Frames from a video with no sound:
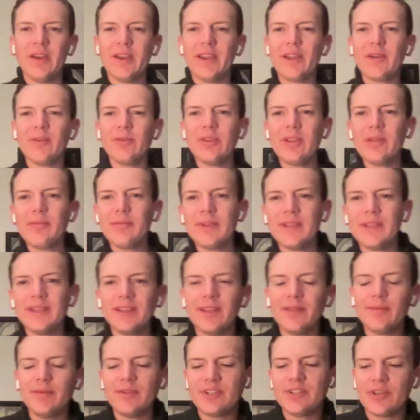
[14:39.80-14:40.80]
Okay. Well, let me
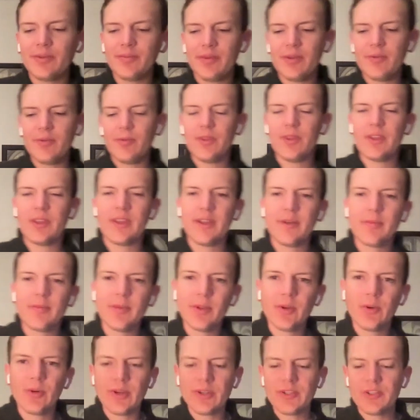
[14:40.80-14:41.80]
let me jump in with a
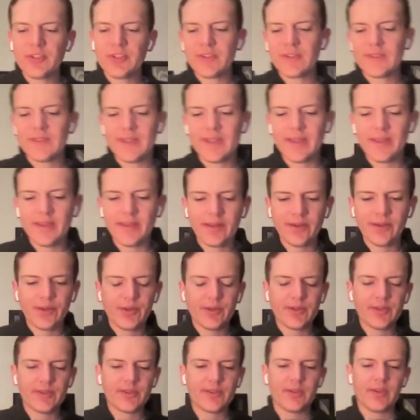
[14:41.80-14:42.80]
couple of questions there then,
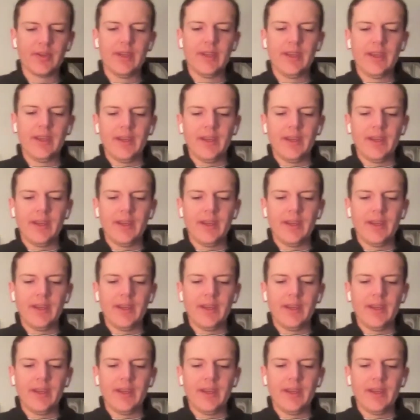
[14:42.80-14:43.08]
because